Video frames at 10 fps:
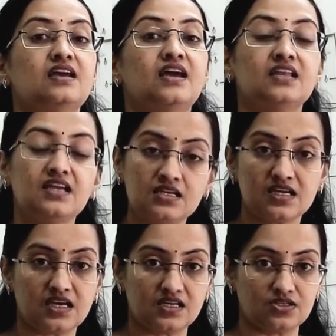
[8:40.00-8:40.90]
an
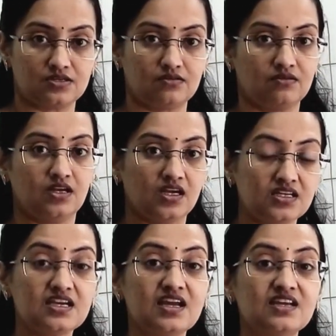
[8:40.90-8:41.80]
indicator.
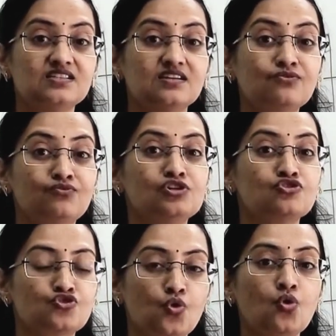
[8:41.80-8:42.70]
Indicator will
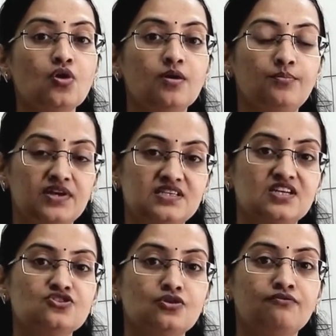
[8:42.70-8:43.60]
show a
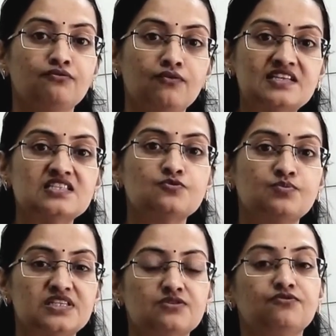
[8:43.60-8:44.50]
presence of one
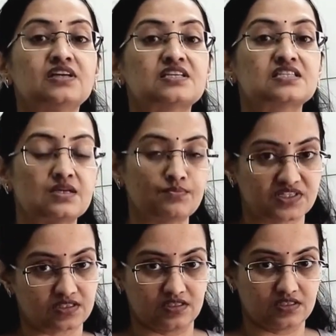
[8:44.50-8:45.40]
specific
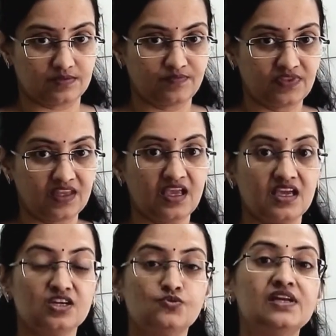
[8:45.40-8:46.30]
substance.
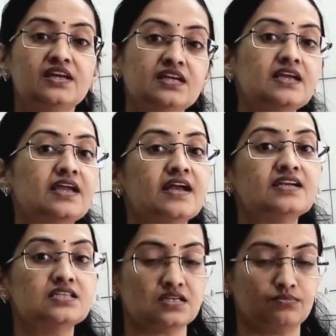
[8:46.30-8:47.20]
It will indicate
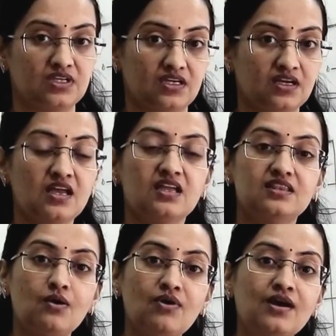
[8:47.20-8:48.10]
something.
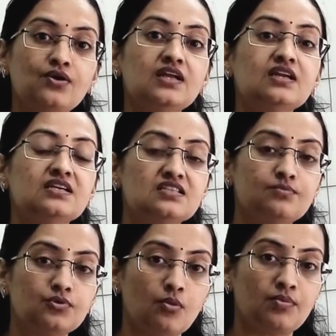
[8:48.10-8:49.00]
Now iodine has a
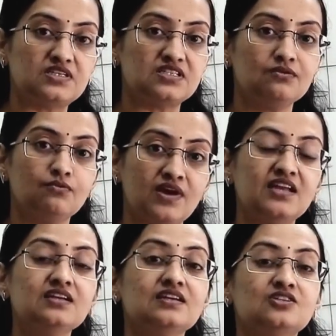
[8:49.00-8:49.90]
property,
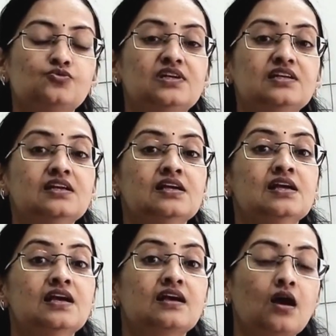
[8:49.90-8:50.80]
when it will
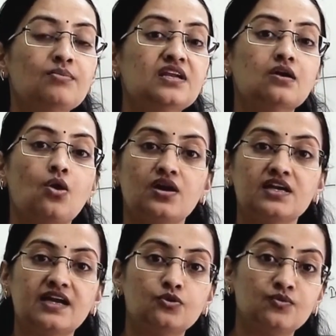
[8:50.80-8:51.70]
come in a
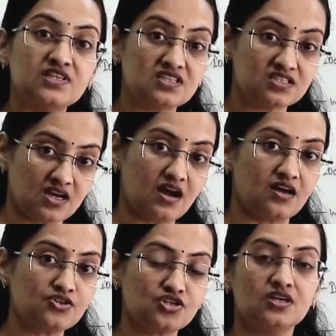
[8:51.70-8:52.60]
contact with
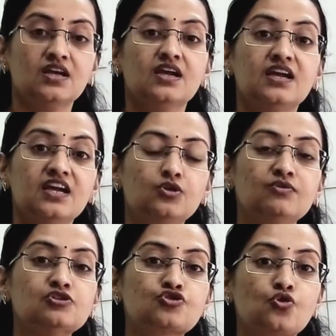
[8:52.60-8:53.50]
starch, it
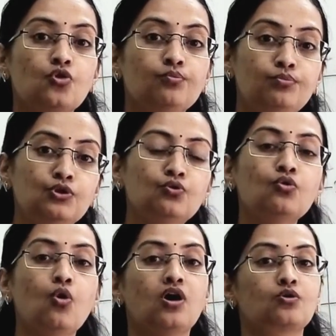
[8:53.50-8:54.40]
will show blue
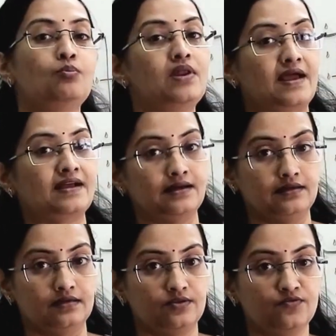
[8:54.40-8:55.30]
or black
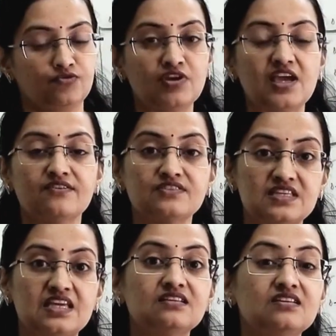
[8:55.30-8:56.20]
color. We have
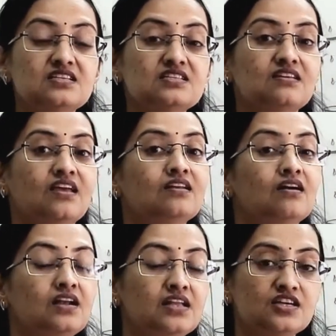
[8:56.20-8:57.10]
seen this in
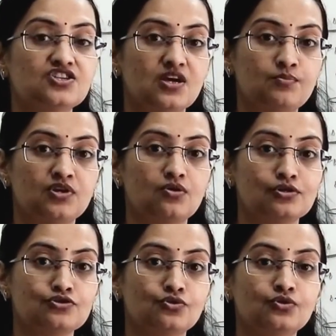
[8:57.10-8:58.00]
earlier chapter
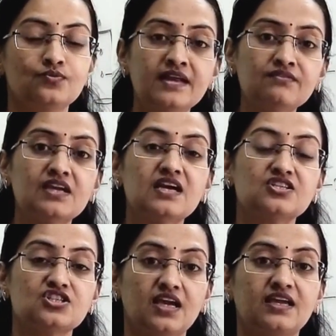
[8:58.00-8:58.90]
also, and we are
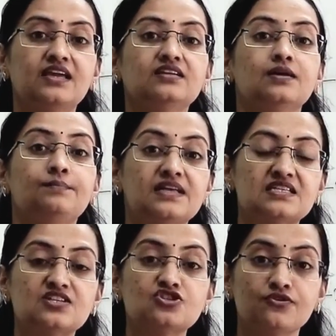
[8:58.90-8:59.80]
checking the
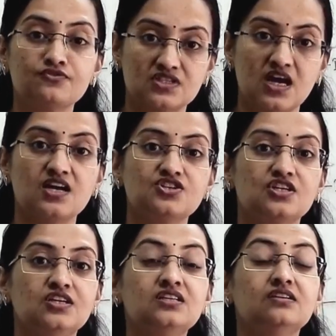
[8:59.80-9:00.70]
presence of starch
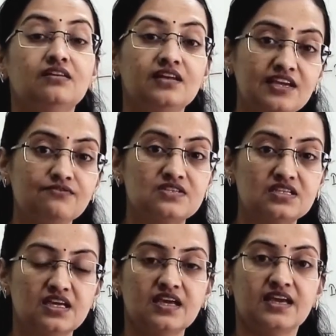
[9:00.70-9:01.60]
in
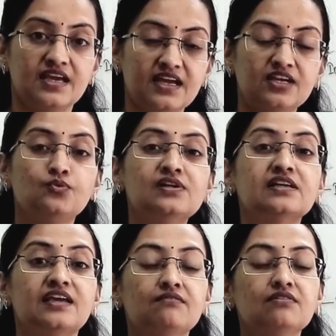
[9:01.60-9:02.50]
leaves. It will
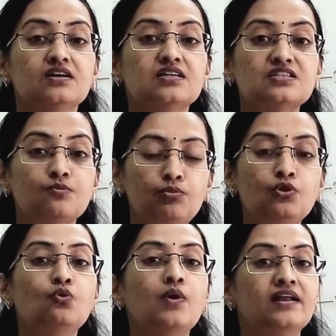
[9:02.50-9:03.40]
give us
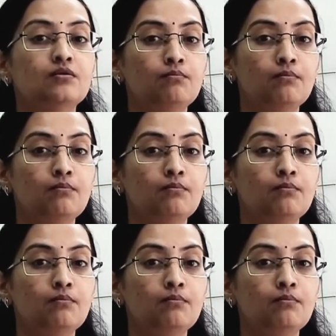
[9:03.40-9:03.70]
blue and